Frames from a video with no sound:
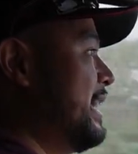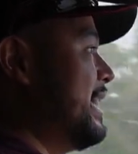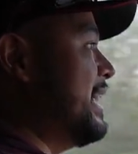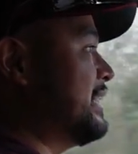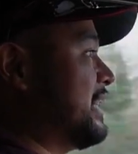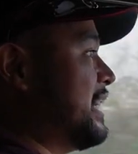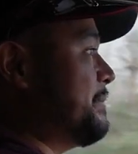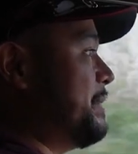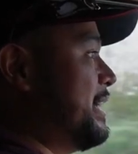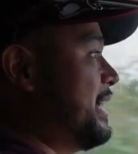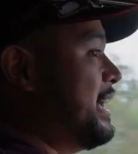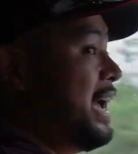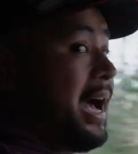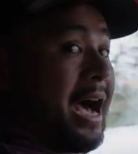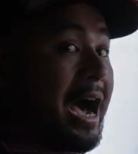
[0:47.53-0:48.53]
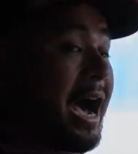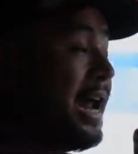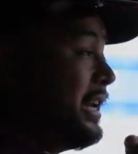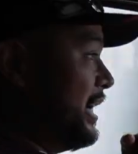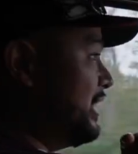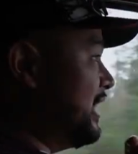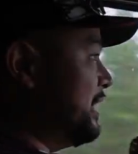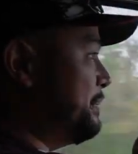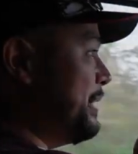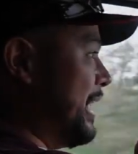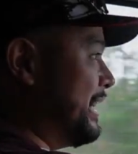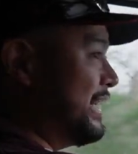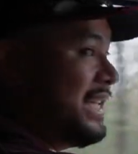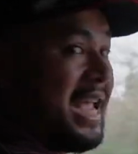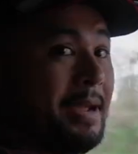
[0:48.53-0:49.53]
is gonna be Anna. She's
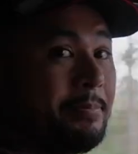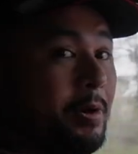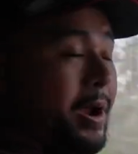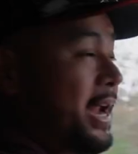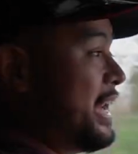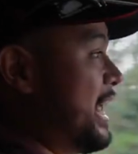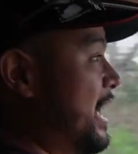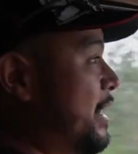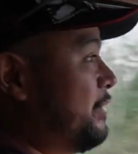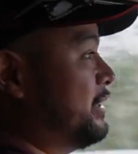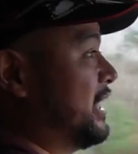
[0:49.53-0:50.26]
behind the camera right now.